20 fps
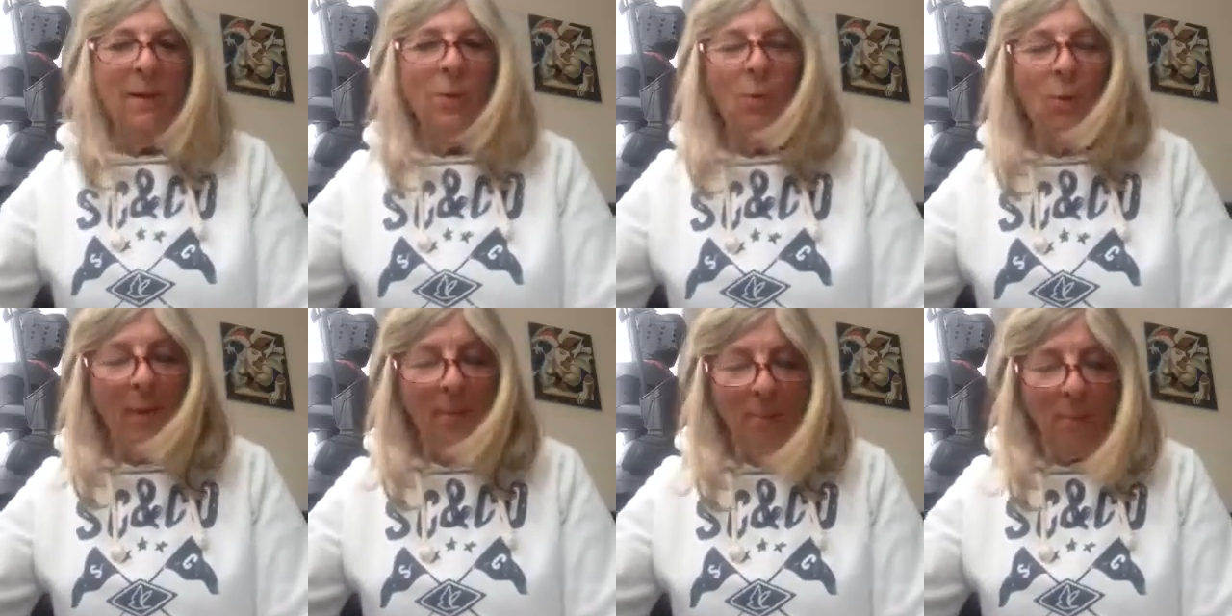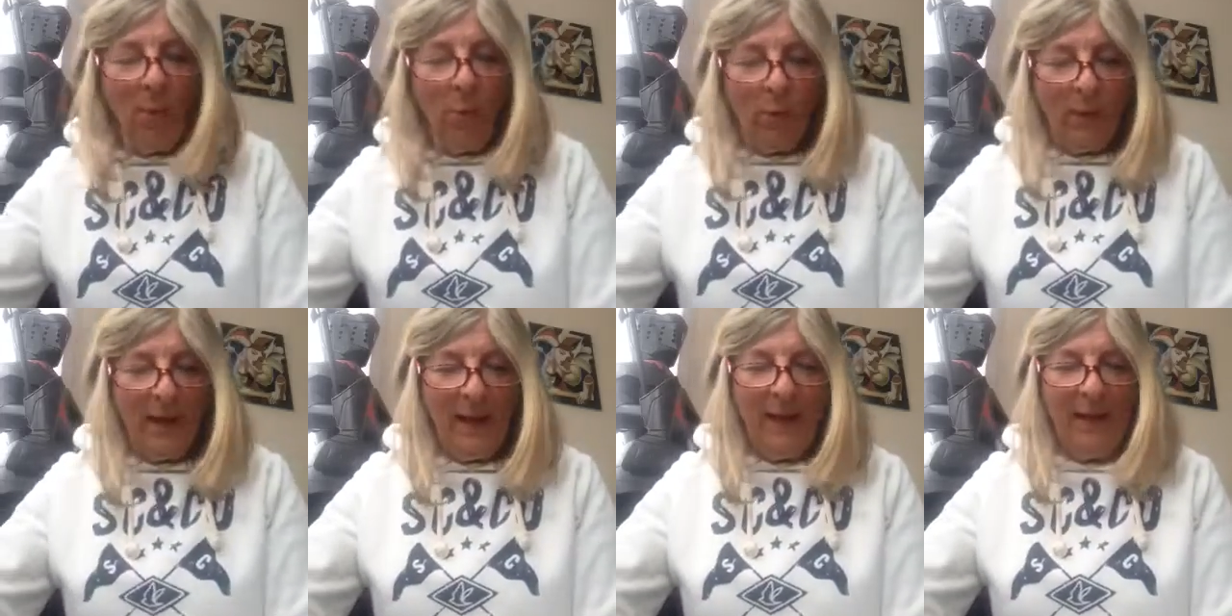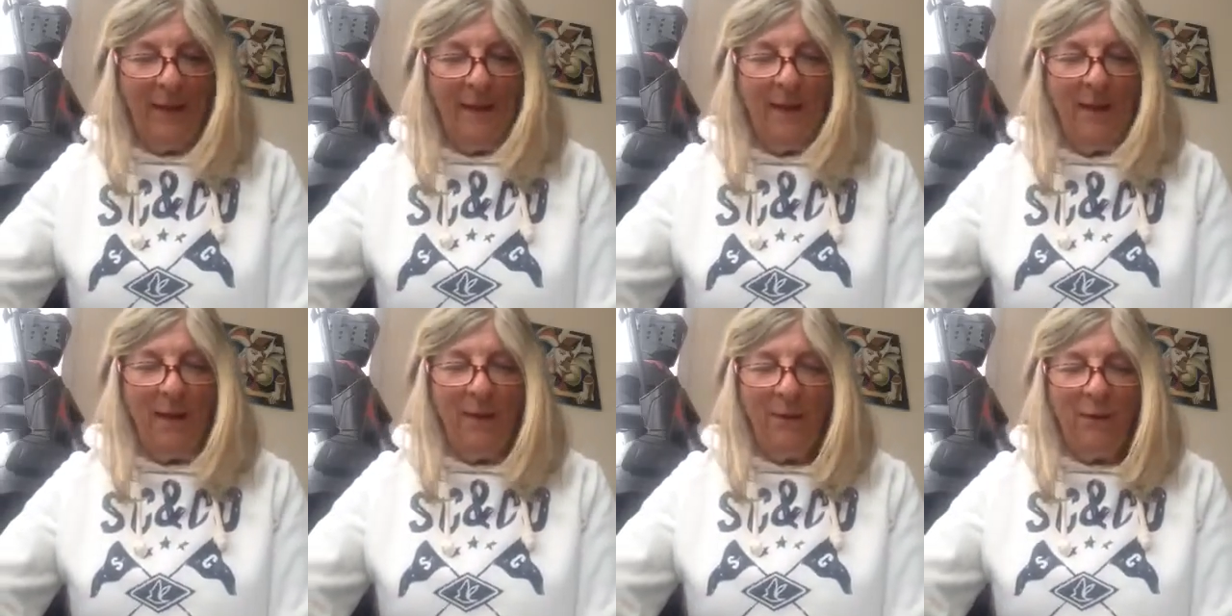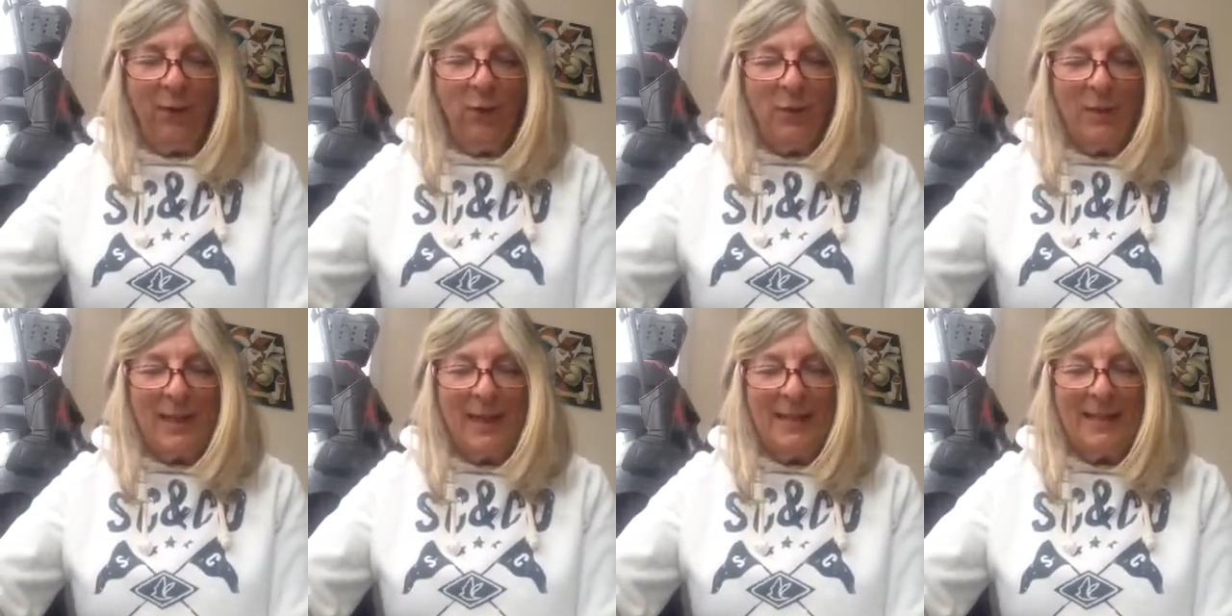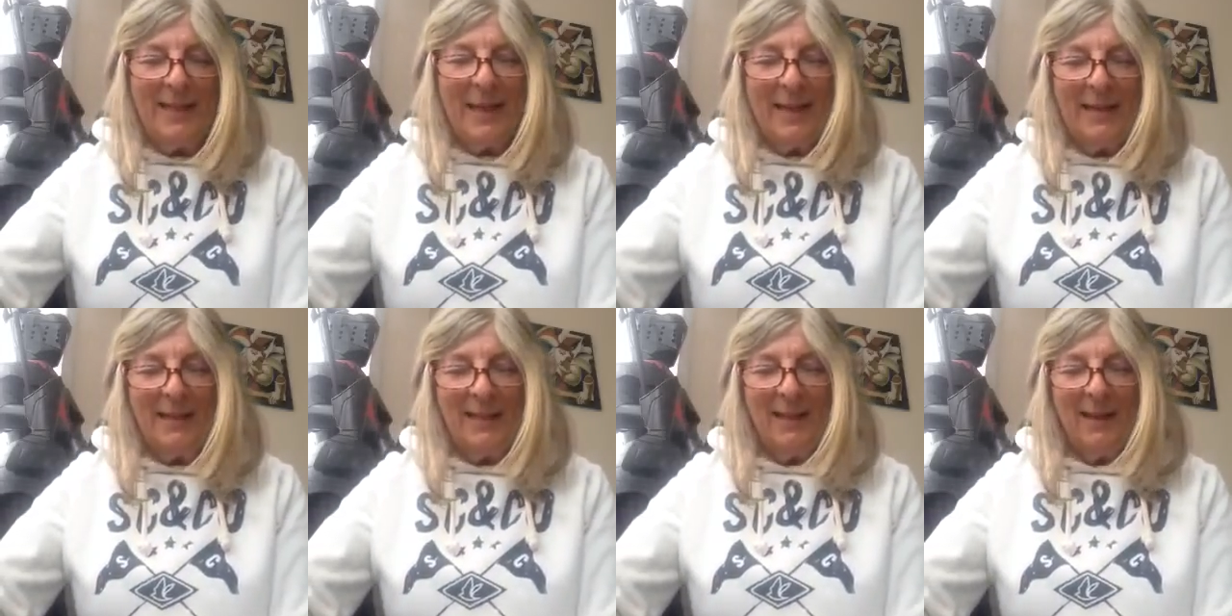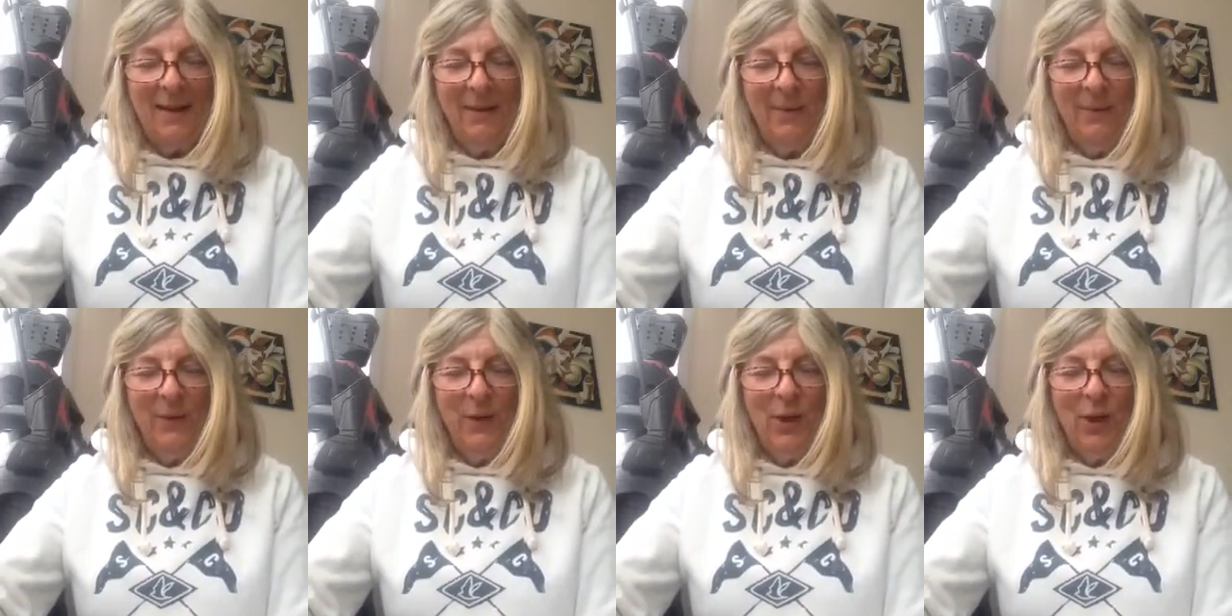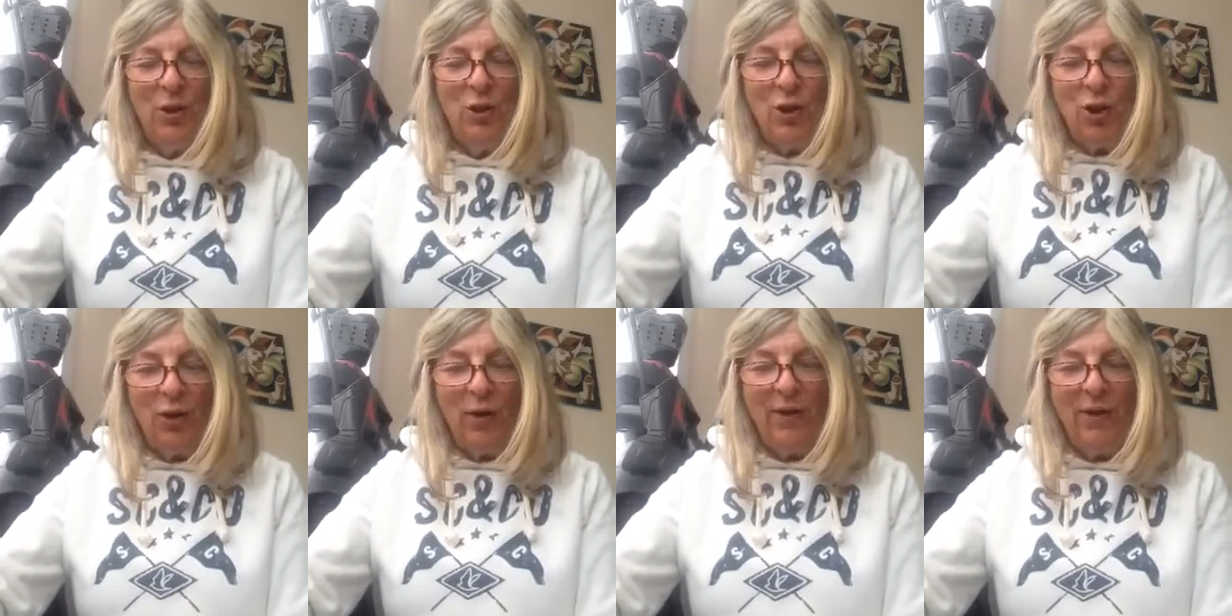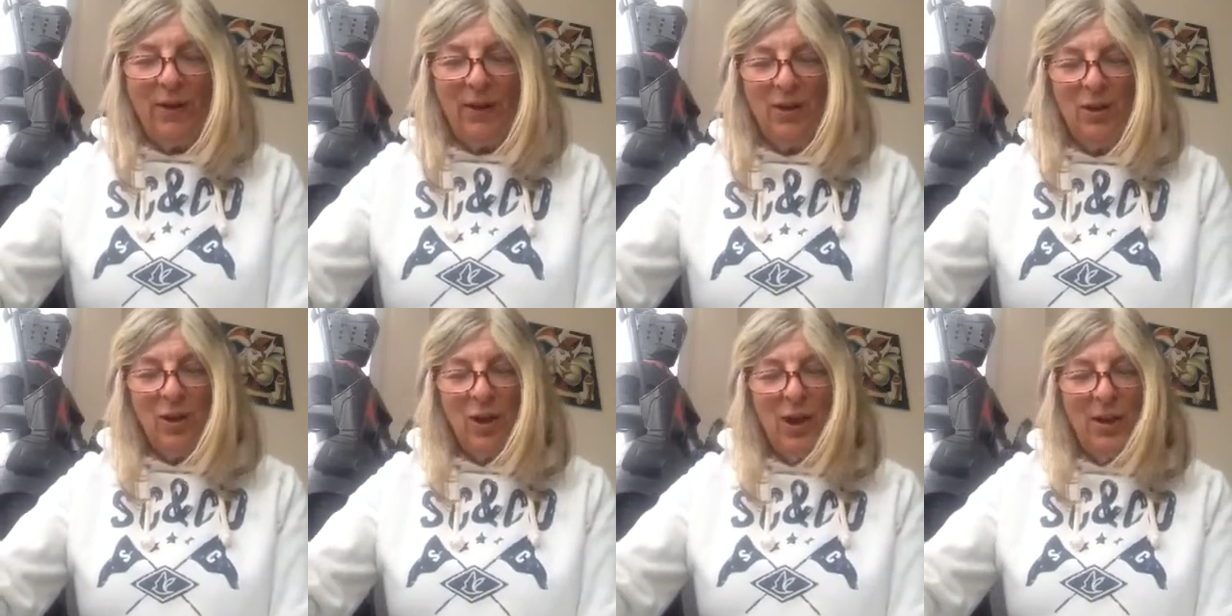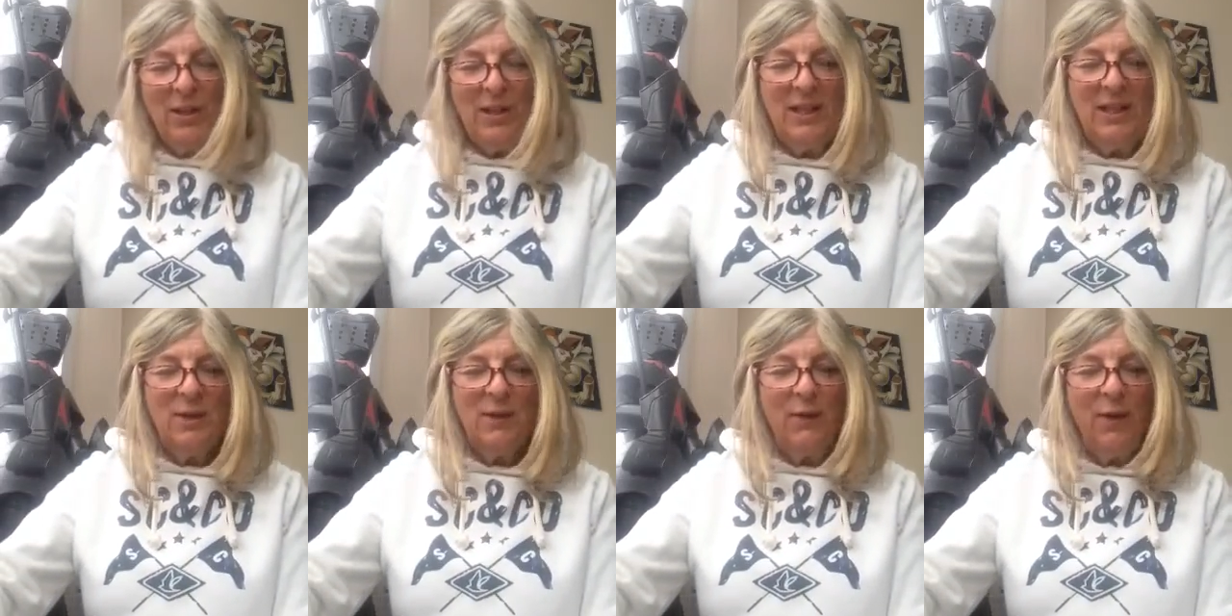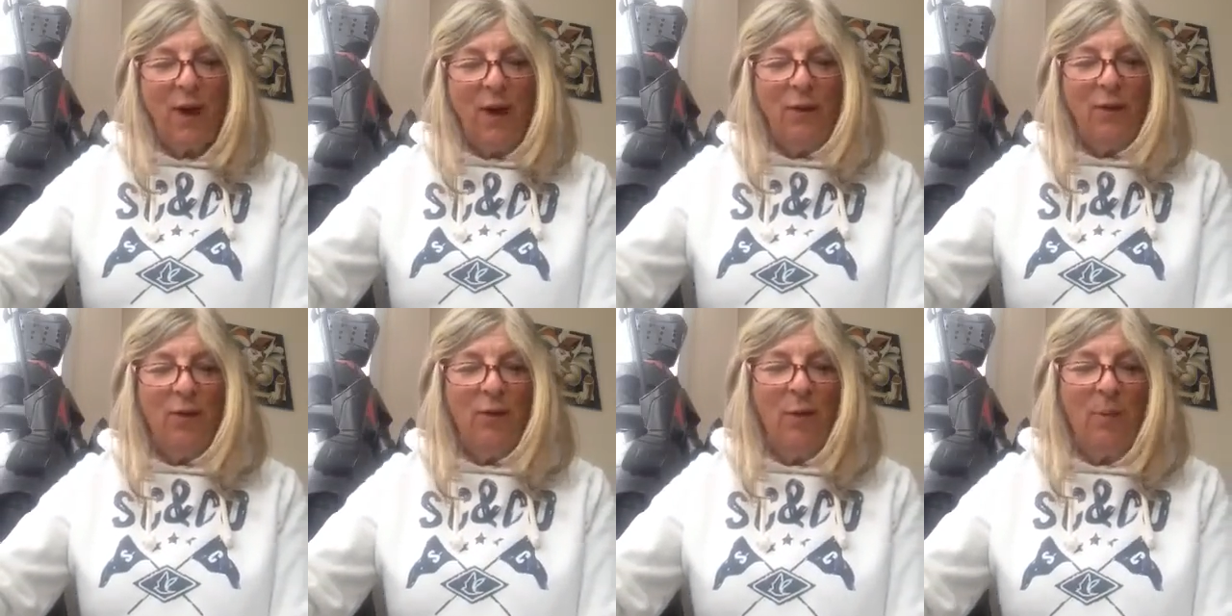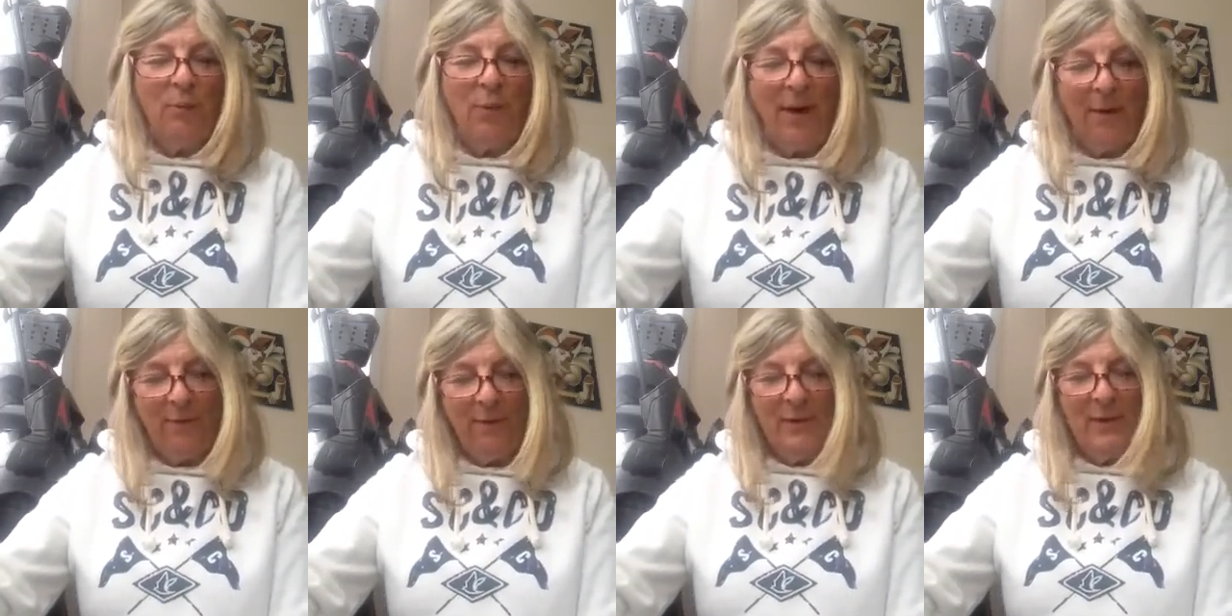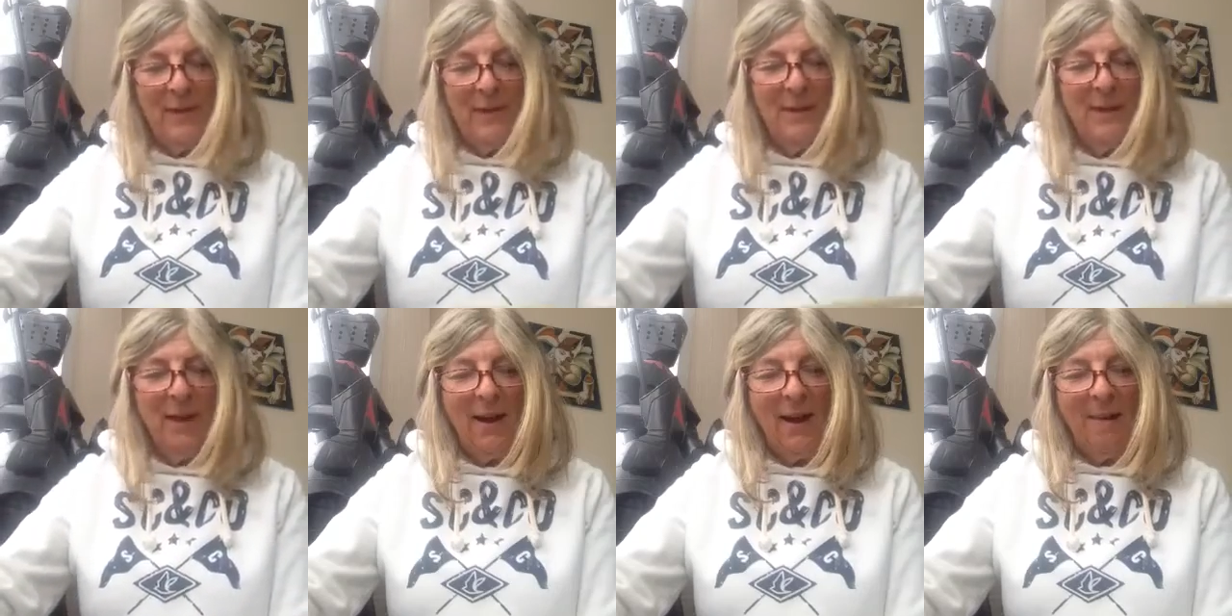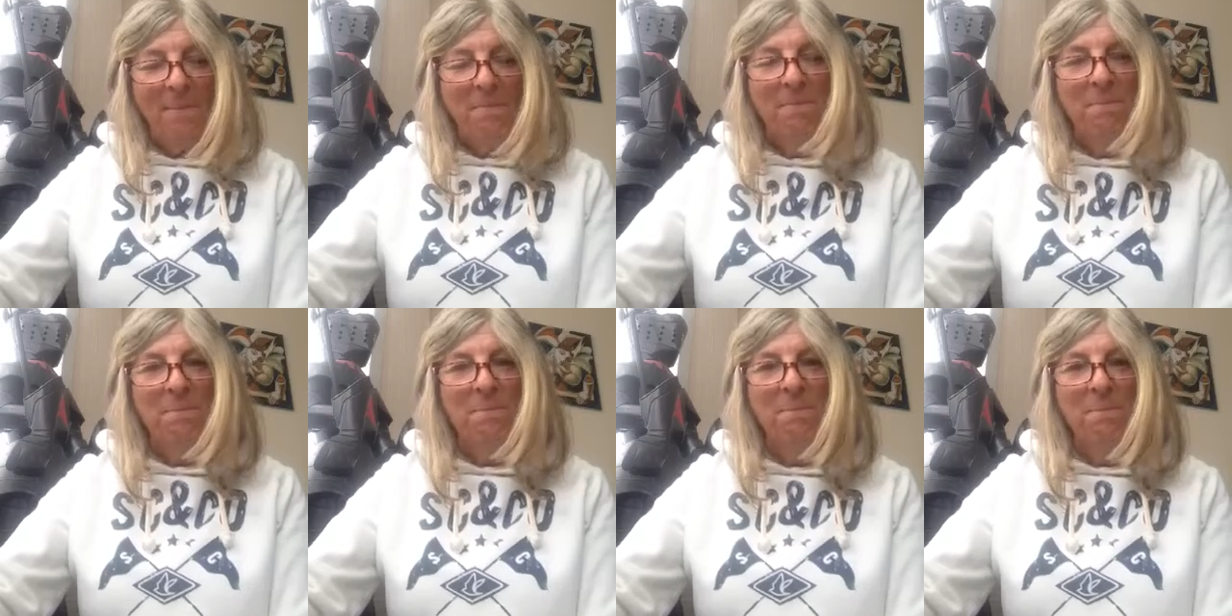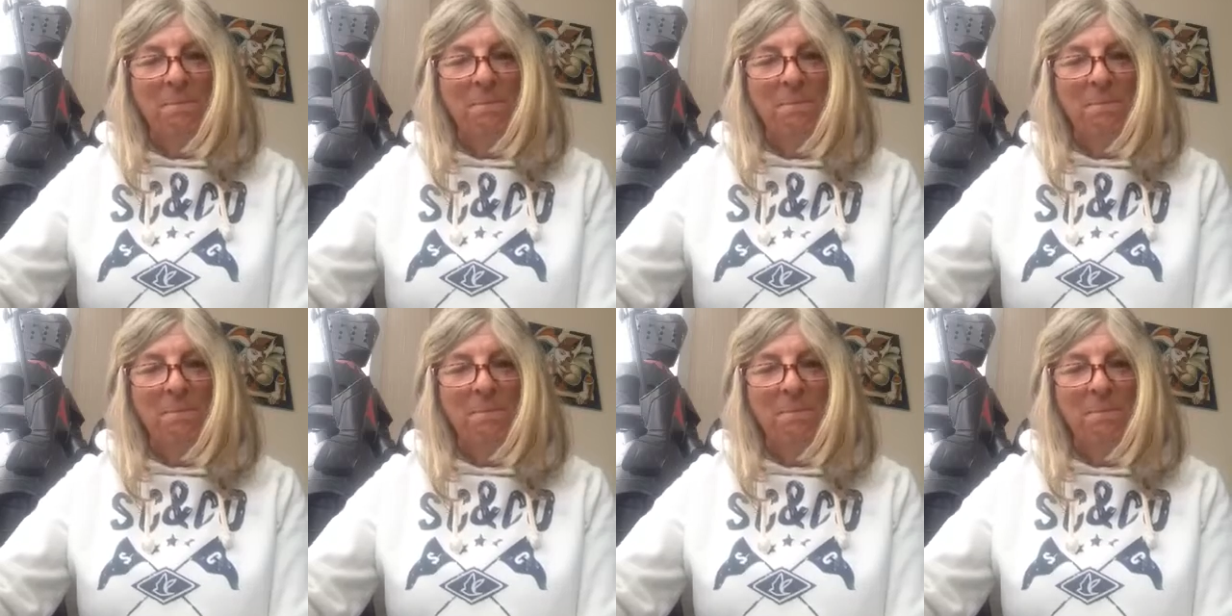One morning, a few days later, Jonathan turned to his father at breakfast time.